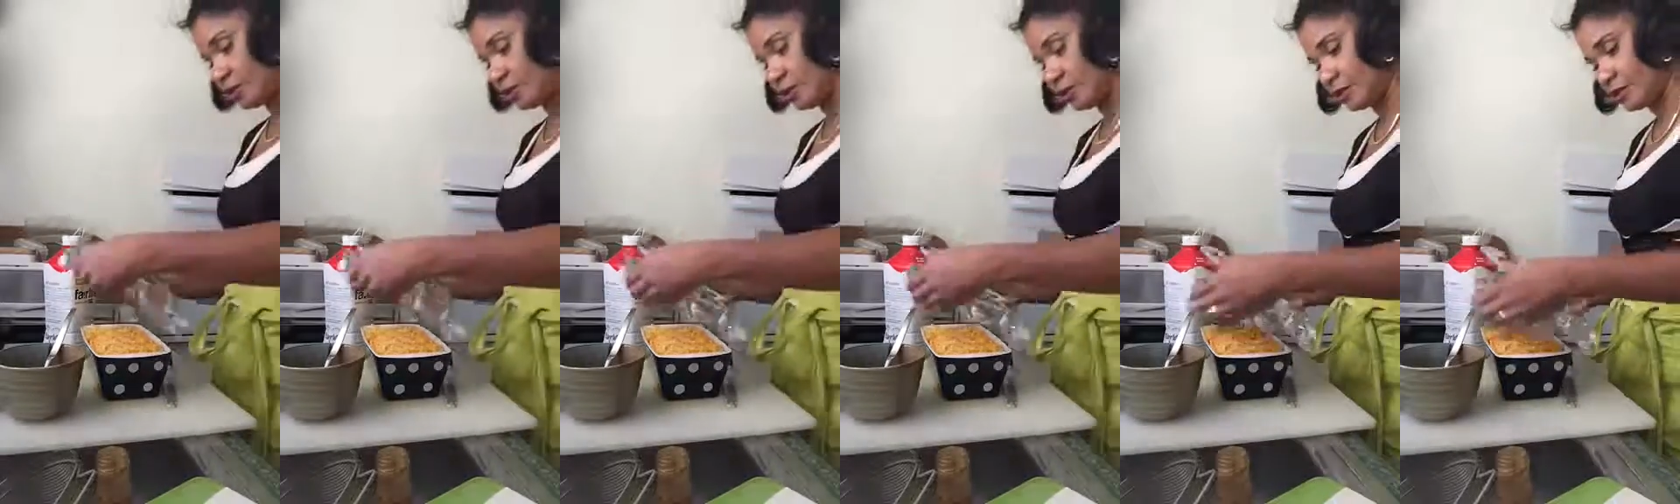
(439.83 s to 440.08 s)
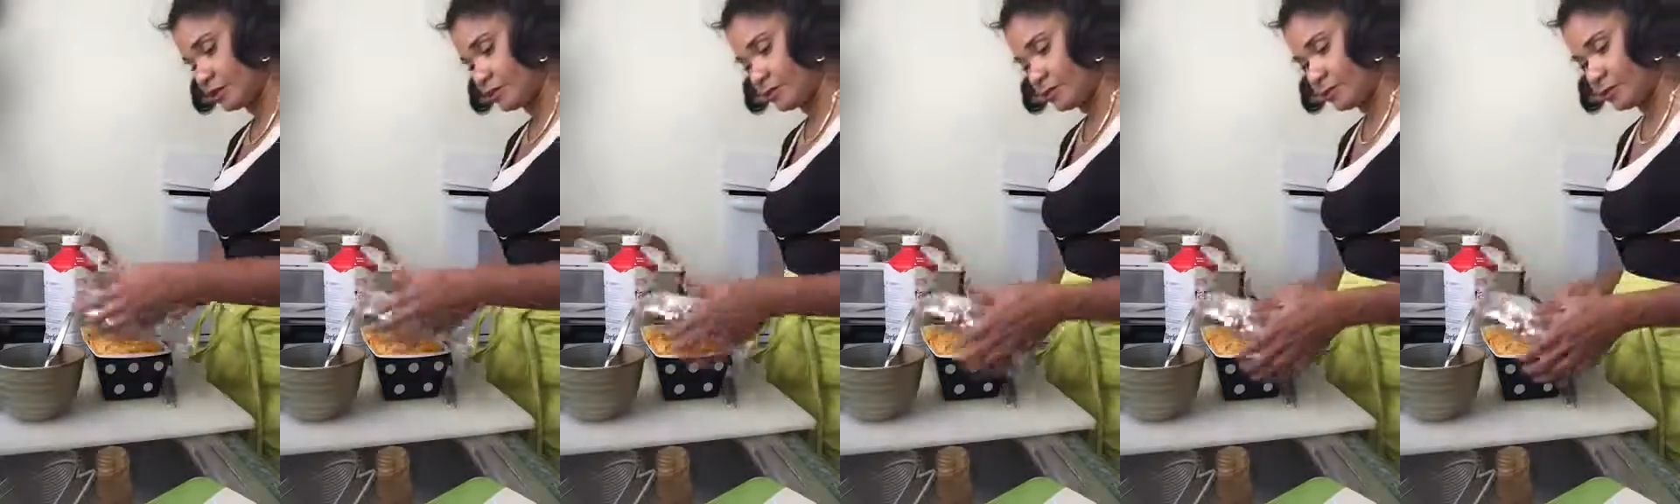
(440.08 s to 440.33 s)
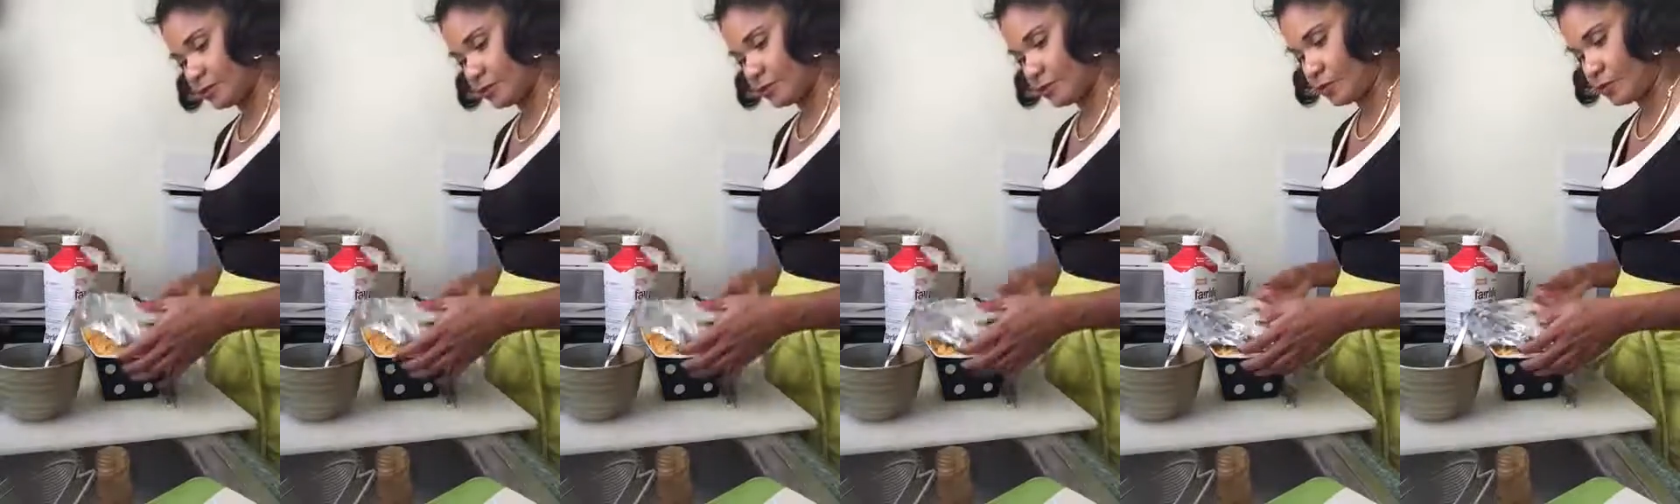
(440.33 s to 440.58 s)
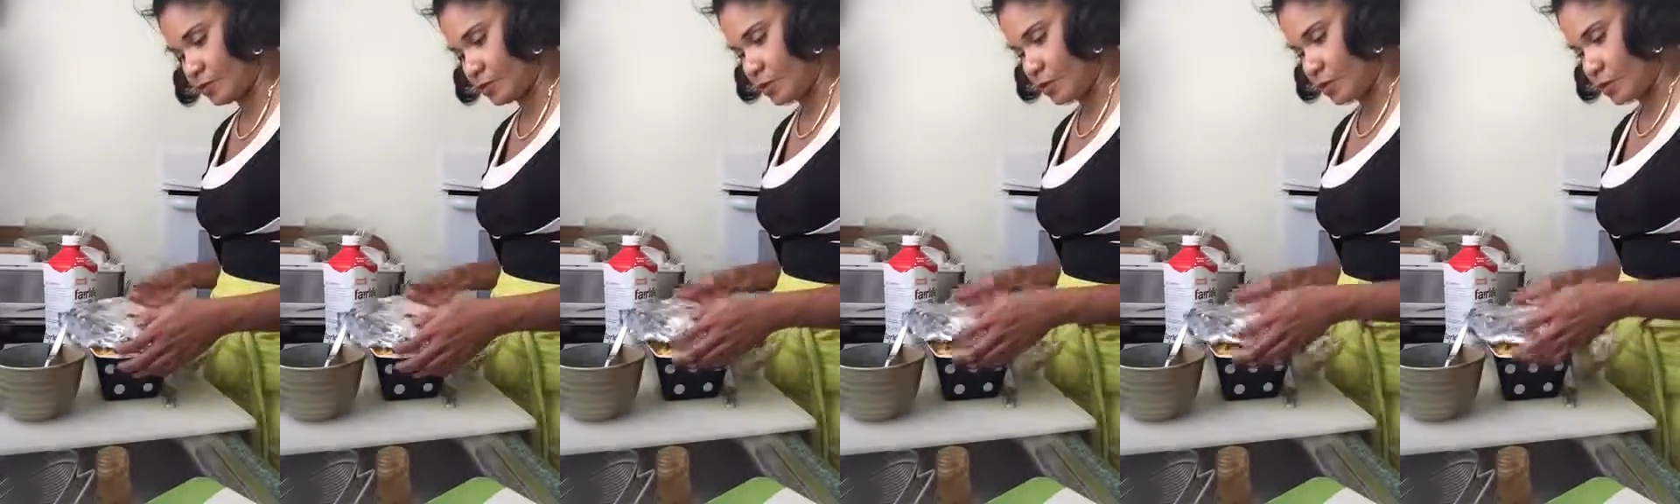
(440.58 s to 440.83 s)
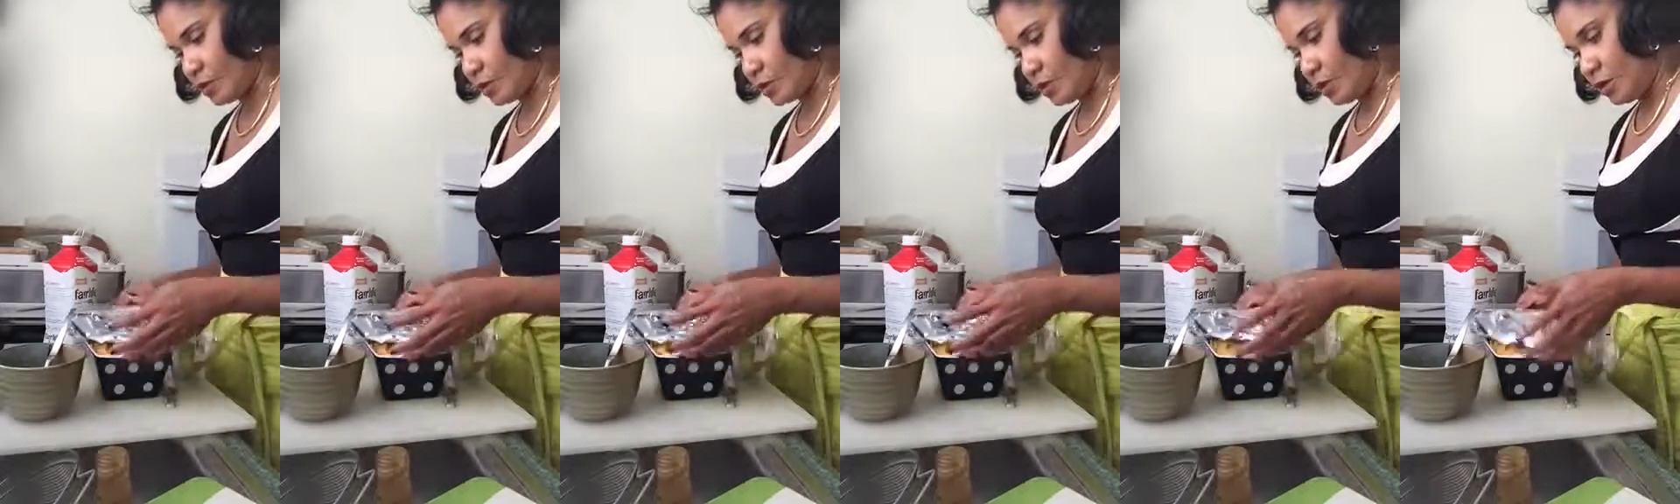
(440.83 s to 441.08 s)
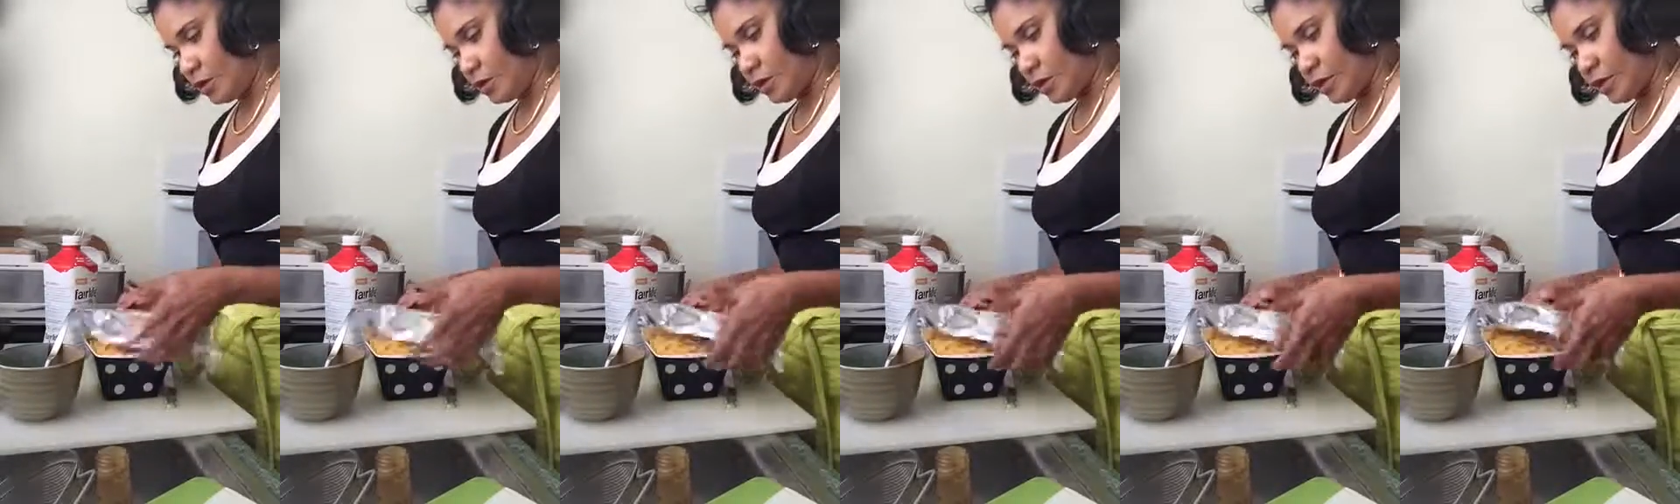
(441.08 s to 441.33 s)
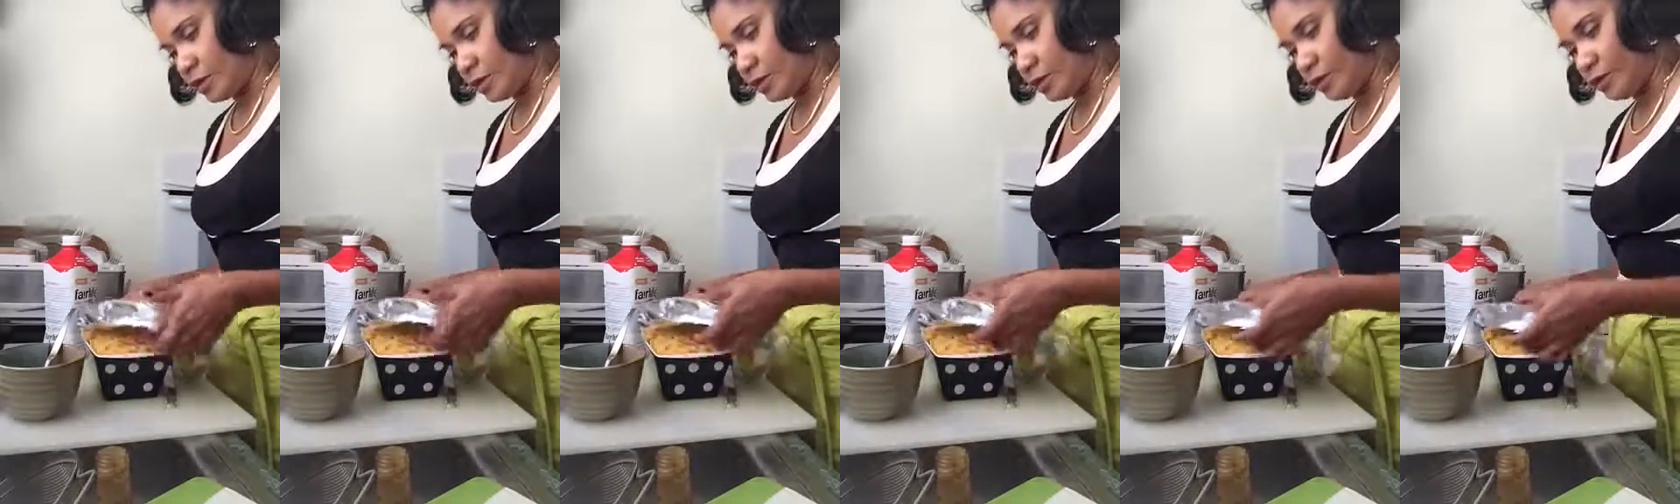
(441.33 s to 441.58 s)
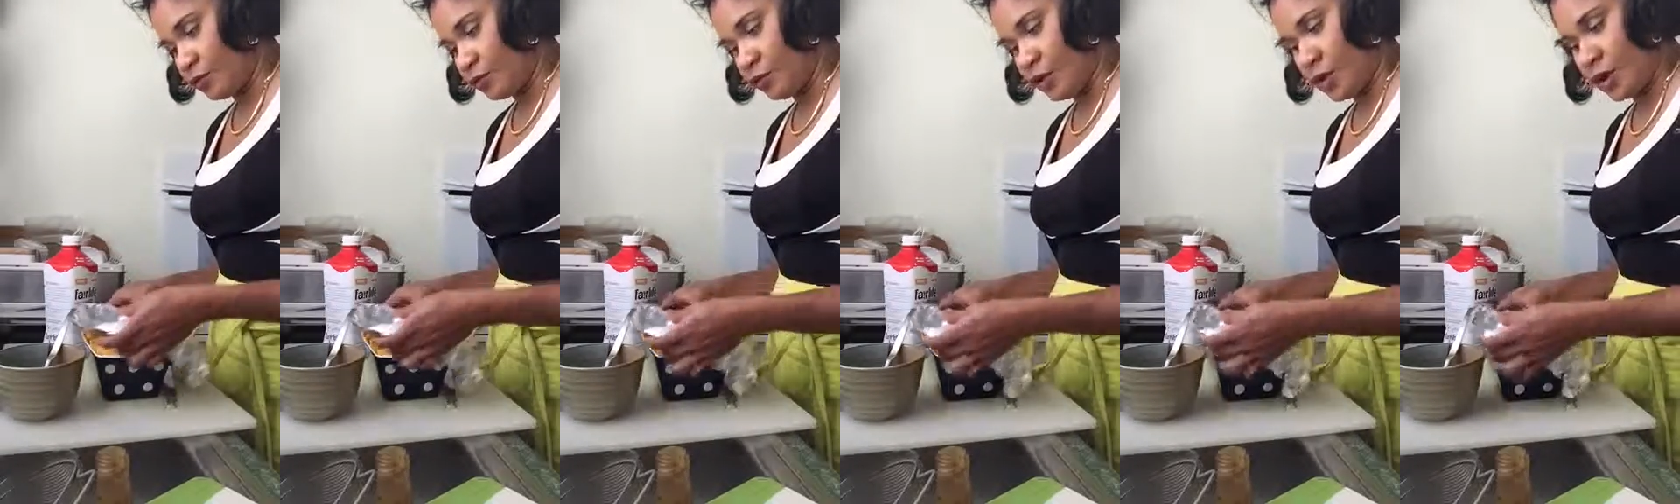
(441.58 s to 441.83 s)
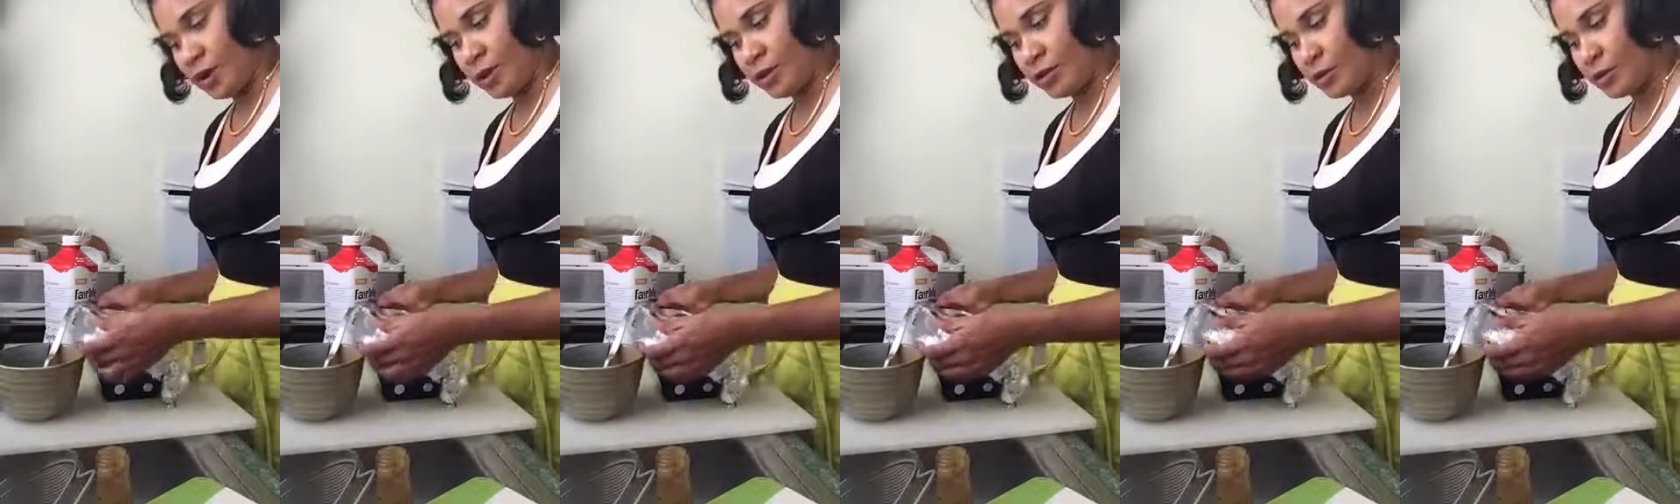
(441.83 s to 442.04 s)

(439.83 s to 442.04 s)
is. And so far